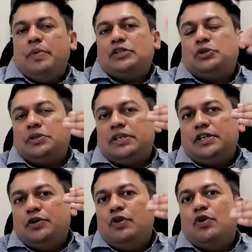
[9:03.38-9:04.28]
make sure
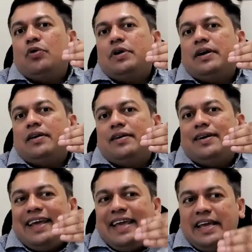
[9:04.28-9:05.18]
that you will
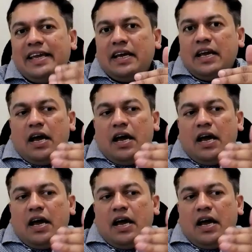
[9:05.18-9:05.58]
not take